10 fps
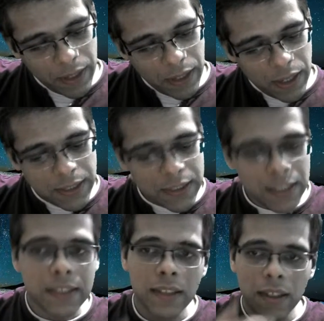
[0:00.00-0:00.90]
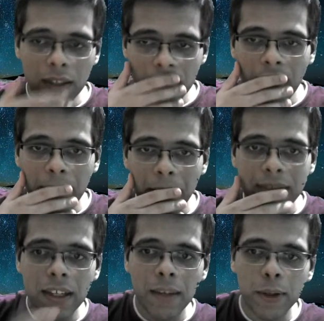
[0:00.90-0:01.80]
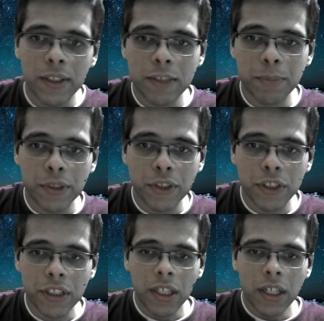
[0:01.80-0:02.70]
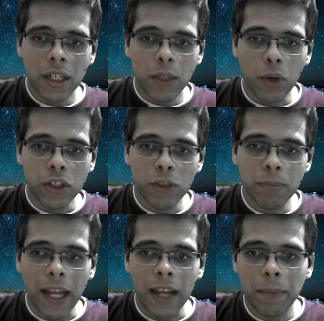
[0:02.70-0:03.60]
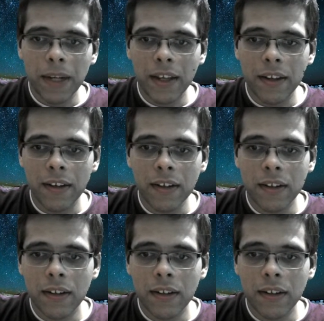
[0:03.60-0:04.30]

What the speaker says: Anita, it's I'm asking about this position. What should black play here?